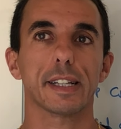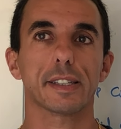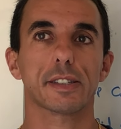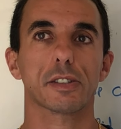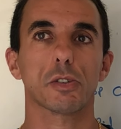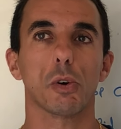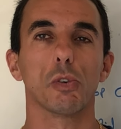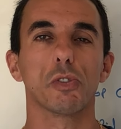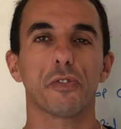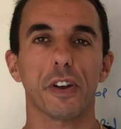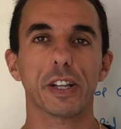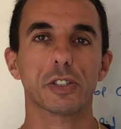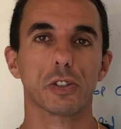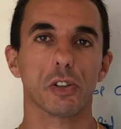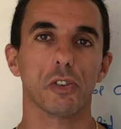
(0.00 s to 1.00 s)
is called
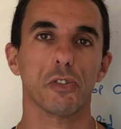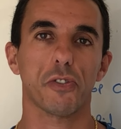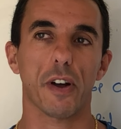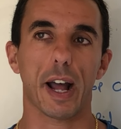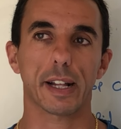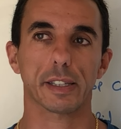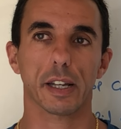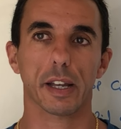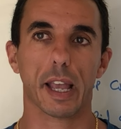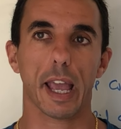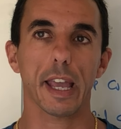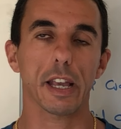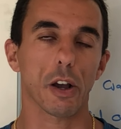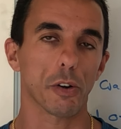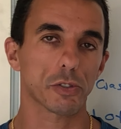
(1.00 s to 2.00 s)
visceral fat.
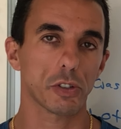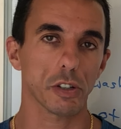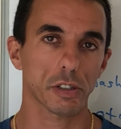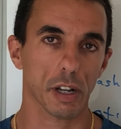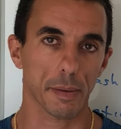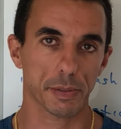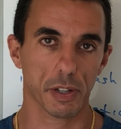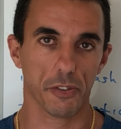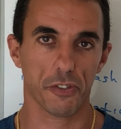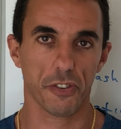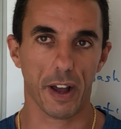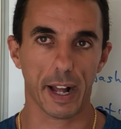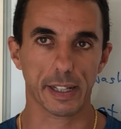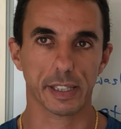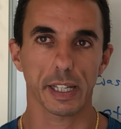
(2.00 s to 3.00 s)
Okay, you've got 2 types of
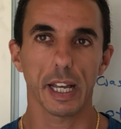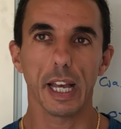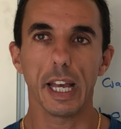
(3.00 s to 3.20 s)
fat.